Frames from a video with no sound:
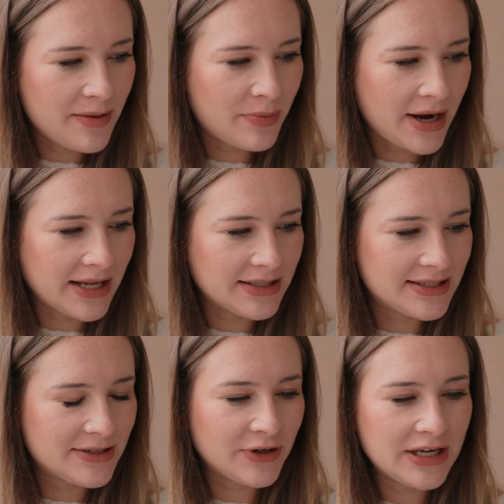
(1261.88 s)
the brand
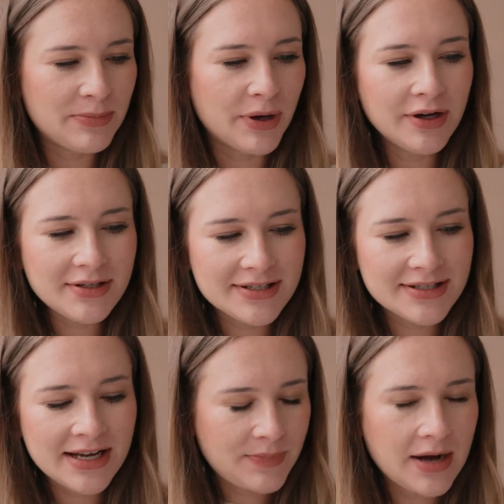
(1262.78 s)
Snotty
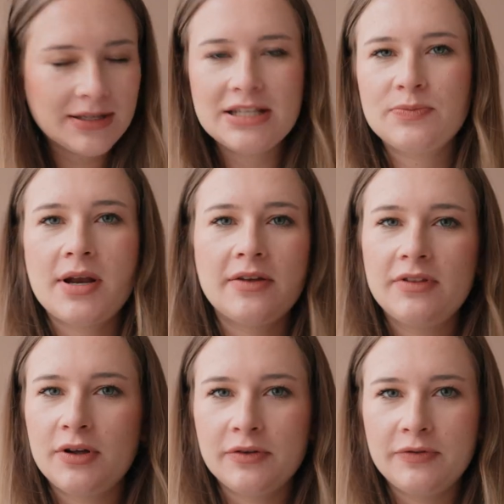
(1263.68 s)
Boss. Apparently it's won a
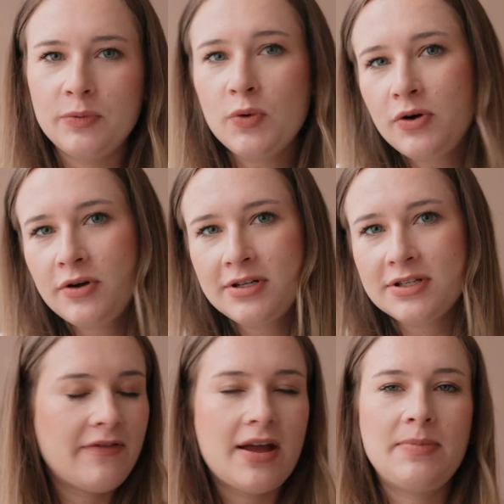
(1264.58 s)
lot of awards.
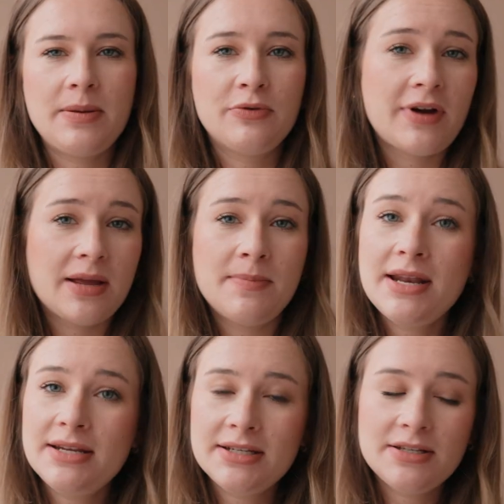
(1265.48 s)
I've had people
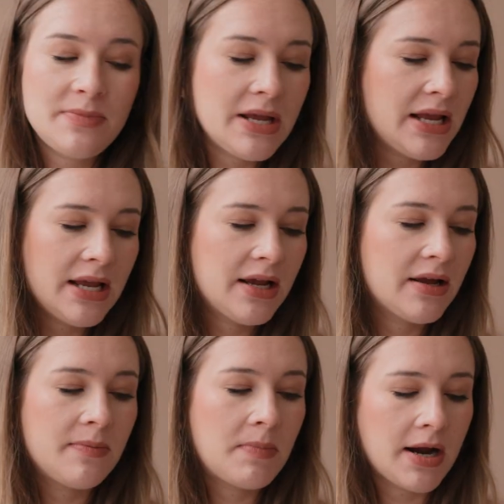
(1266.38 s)
recommend it to me.
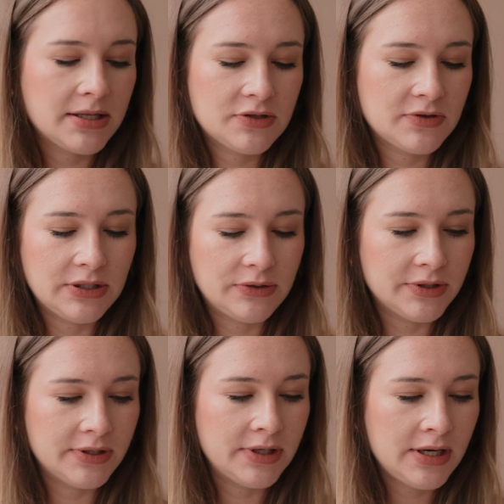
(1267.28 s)
Apparently it's really
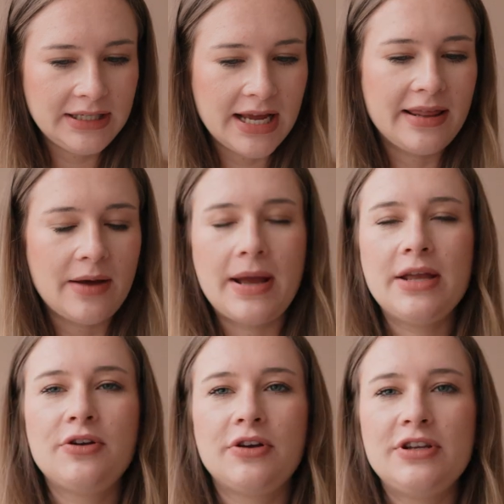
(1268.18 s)
good. Yeah, that way
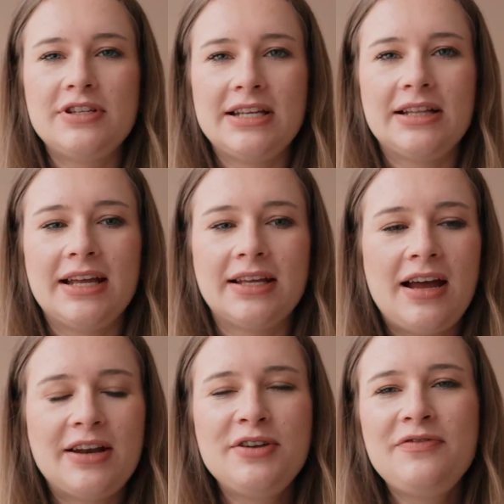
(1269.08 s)
you're not using like,
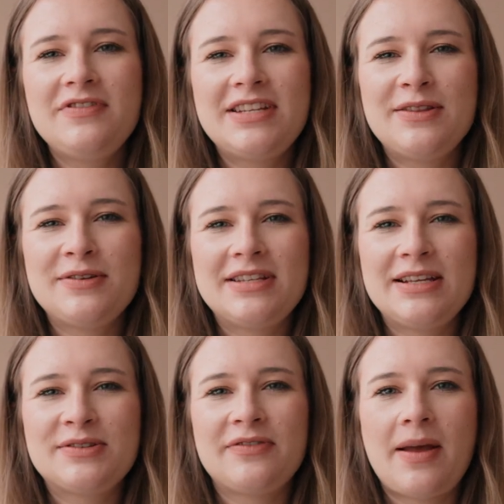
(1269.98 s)
I don't know if you've seen those
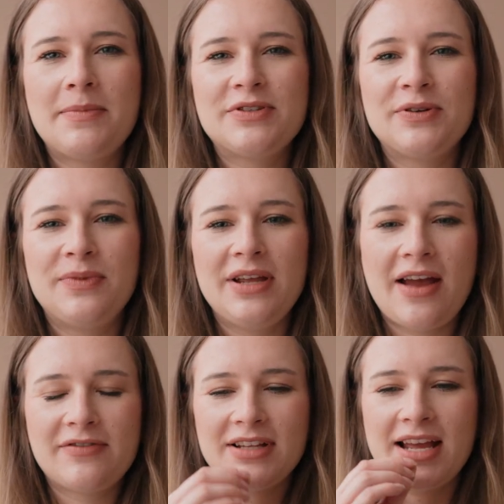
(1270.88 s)
things off Amazon where you
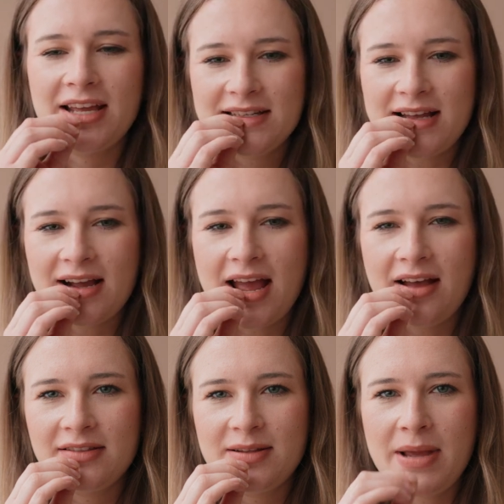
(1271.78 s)
have to like suck
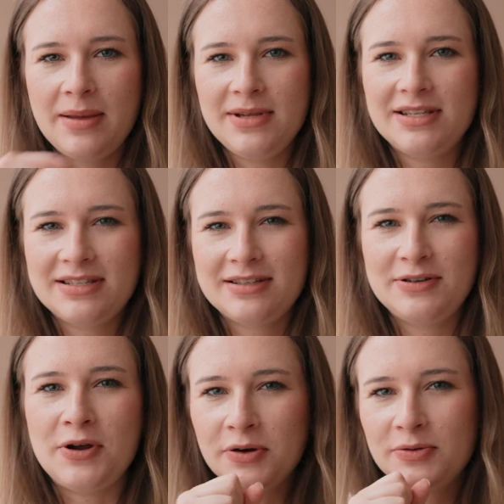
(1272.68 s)
out the baby's
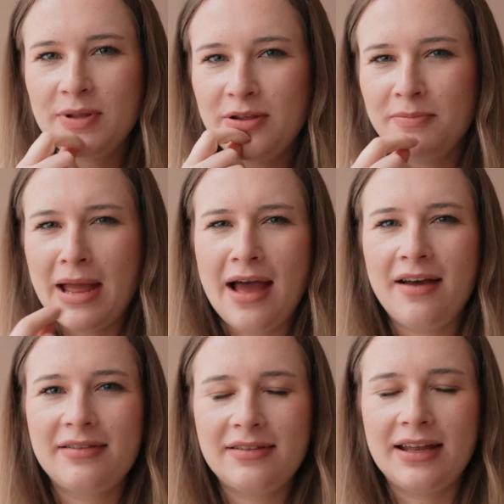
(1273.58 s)
snot with your
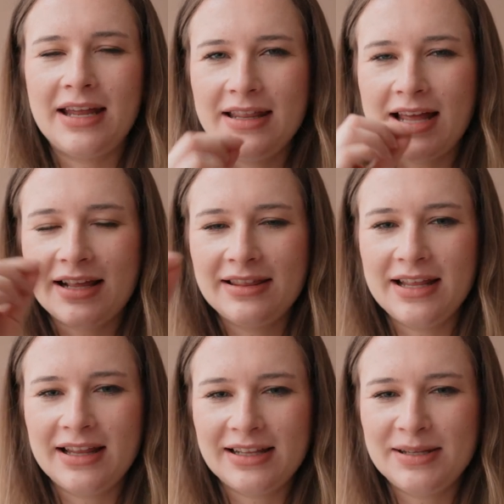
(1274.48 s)
mouth and like
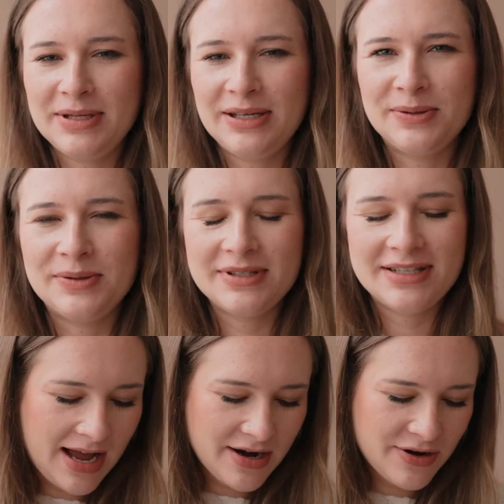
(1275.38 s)
they're like the big cords.
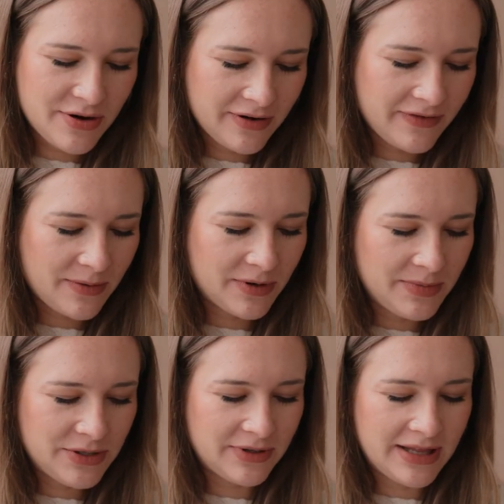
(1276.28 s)
I don't know if I want to
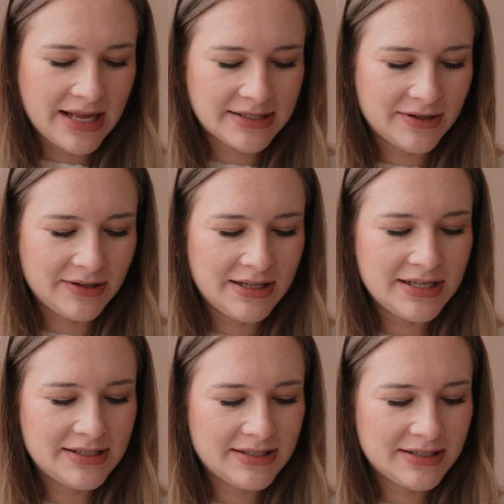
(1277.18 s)
be doing that. So
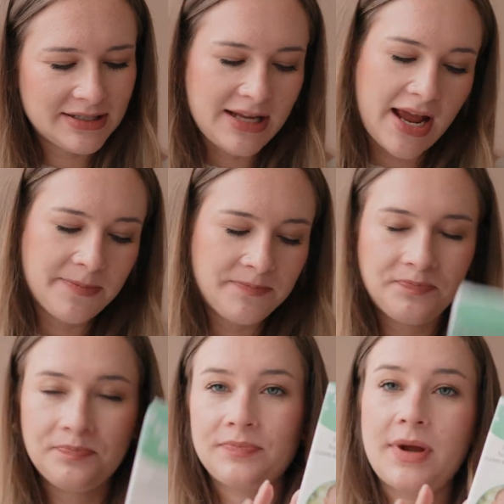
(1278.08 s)
this, yeah,
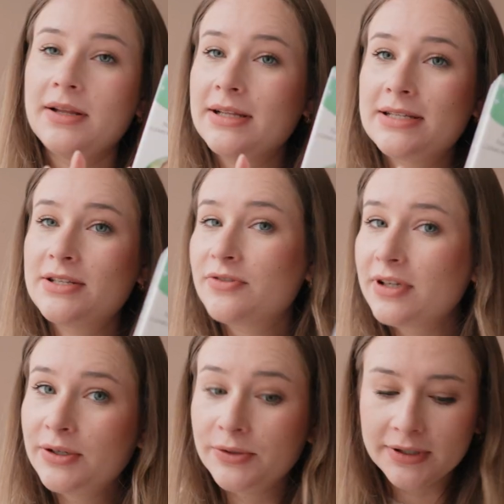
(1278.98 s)
apparently this is
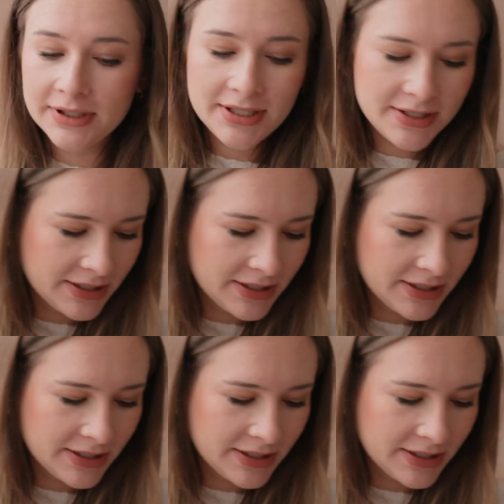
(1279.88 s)
really good.